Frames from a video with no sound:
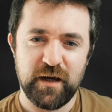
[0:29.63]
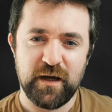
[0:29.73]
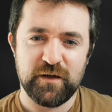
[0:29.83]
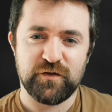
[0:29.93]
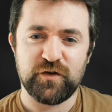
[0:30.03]

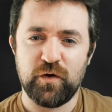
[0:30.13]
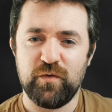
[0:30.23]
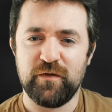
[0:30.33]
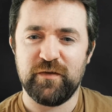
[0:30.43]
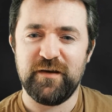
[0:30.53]
So,
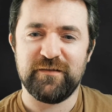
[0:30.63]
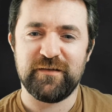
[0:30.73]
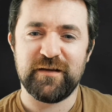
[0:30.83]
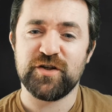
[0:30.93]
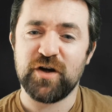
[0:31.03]
the
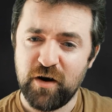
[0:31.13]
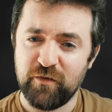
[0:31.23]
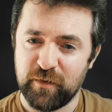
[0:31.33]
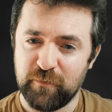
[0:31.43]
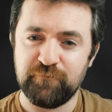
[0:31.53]

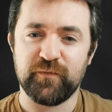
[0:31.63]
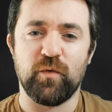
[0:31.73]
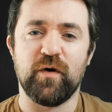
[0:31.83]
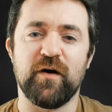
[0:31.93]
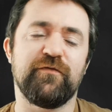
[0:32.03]
Zhentarim
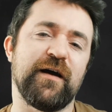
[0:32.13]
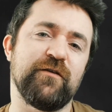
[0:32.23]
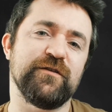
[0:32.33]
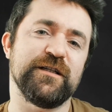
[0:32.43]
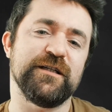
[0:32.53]
were
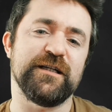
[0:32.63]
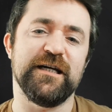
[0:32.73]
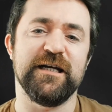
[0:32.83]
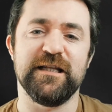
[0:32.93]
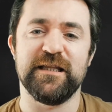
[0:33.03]
founded
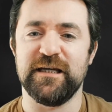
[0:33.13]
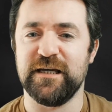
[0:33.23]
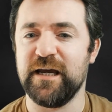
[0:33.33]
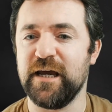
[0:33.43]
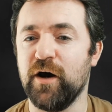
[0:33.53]
in the
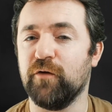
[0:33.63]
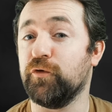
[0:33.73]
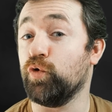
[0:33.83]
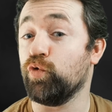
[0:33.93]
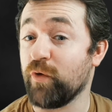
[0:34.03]
year of the
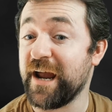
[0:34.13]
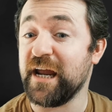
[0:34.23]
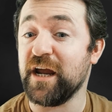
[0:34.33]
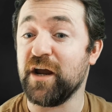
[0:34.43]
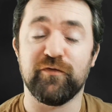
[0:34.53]

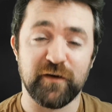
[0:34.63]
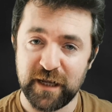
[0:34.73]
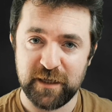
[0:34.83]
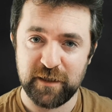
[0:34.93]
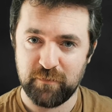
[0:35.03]
Grey
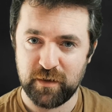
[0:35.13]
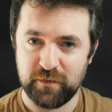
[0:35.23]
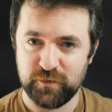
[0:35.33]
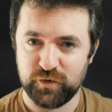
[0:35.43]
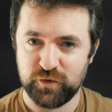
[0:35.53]
Flame,
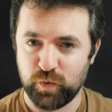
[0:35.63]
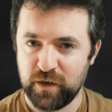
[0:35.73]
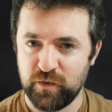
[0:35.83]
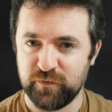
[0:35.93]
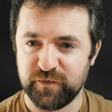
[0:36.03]

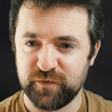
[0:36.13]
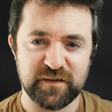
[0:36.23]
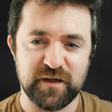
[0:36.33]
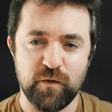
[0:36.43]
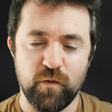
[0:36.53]

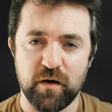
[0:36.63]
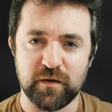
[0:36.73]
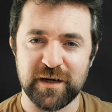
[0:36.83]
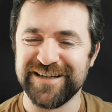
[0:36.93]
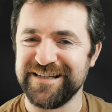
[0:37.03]

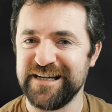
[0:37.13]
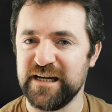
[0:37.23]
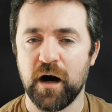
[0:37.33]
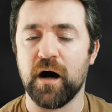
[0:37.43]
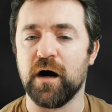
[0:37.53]
1261
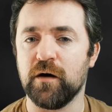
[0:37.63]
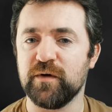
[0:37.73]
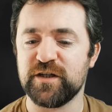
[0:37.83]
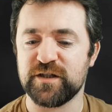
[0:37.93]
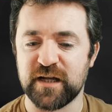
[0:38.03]
DR,
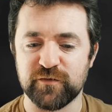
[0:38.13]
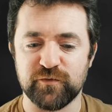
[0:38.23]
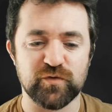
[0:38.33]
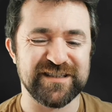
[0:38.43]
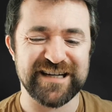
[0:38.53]
which stands
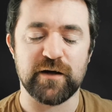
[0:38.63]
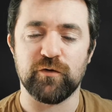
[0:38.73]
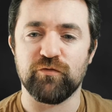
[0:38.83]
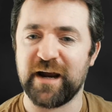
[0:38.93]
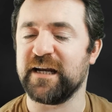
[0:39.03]
for Dale
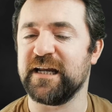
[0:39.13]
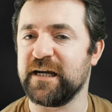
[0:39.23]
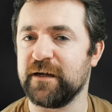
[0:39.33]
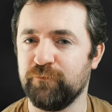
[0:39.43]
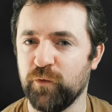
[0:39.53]

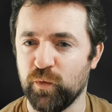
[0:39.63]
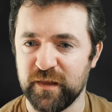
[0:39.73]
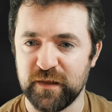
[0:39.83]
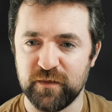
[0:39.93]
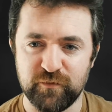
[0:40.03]
Reckoning
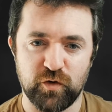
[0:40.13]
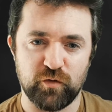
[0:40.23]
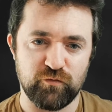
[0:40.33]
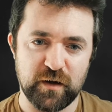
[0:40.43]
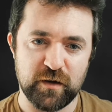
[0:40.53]
within the Forgotten
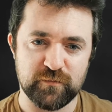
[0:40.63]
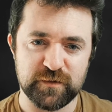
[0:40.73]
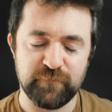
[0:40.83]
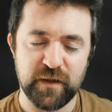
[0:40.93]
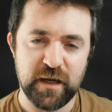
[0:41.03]
Realms.
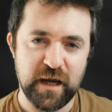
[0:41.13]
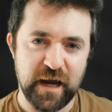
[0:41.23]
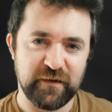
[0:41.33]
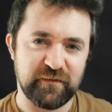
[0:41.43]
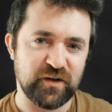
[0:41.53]

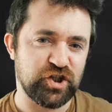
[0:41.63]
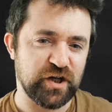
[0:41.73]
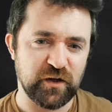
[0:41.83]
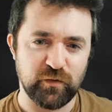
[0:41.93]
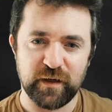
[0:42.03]
And it's a
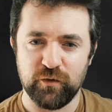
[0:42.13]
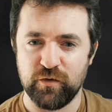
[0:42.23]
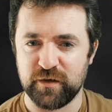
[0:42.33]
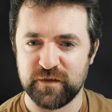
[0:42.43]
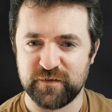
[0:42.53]
shadowy
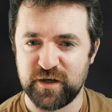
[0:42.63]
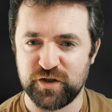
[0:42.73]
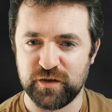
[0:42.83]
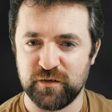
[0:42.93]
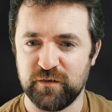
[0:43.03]

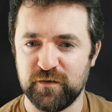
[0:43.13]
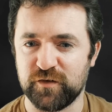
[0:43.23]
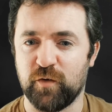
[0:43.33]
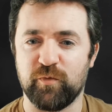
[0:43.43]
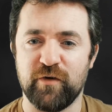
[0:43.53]
organization that
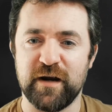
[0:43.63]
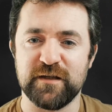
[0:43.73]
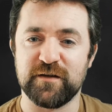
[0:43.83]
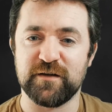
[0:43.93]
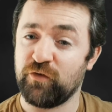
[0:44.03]
operates
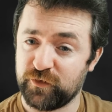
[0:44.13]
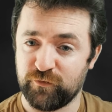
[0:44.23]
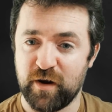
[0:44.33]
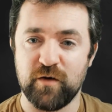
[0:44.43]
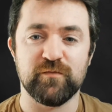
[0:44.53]
across the
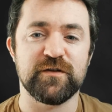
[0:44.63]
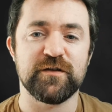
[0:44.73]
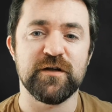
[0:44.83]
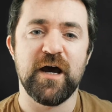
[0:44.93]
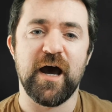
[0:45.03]
realms,
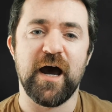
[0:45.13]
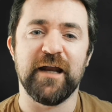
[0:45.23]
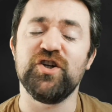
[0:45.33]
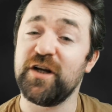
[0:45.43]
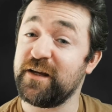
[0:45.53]

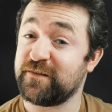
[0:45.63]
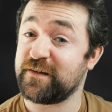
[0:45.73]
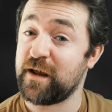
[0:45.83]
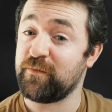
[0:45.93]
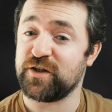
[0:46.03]
initially
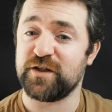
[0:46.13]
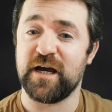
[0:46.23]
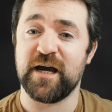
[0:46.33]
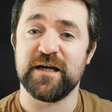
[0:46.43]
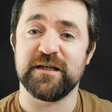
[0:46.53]
established
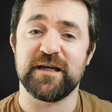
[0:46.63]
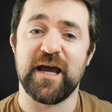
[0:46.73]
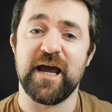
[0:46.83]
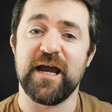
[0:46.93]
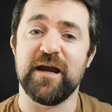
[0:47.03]
as
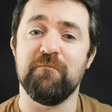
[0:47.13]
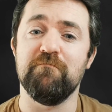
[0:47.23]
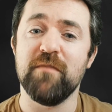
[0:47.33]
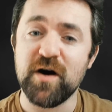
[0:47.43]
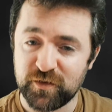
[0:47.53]
a
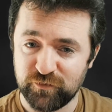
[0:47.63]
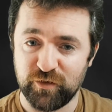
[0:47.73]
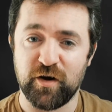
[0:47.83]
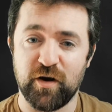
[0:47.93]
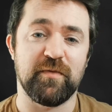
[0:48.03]
mercenary
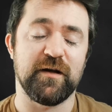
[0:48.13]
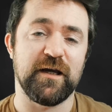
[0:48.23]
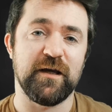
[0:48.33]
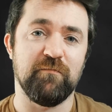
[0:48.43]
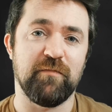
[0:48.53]

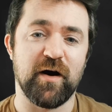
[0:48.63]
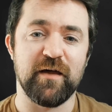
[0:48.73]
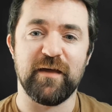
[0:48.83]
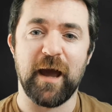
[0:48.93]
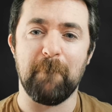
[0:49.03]
company by
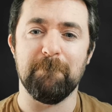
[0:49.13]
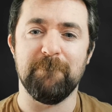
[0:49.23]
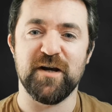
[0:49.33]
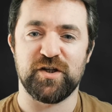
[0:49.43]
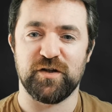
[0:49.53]
the
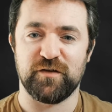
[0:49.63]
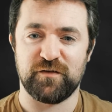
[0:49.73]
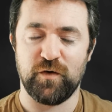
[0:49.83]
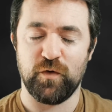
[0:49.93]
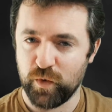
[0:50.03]
ambitious
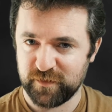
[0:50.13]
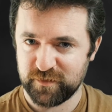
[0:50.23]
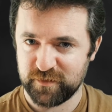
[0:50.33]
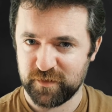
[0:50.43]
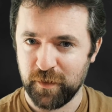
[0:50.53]

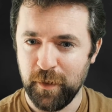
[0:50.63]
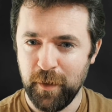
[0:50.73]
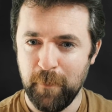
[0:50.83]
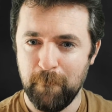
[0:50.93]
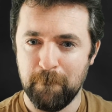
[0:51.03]
wizard
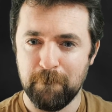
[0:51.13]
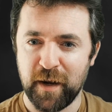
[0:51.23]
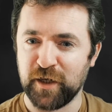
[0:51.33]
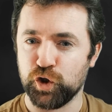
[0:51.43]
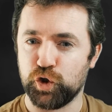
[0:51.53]

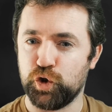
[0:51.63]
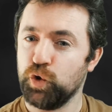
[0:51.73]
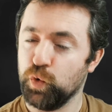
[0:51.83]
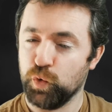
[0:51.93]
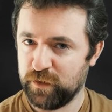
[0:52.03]

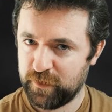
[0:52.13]
Manchun.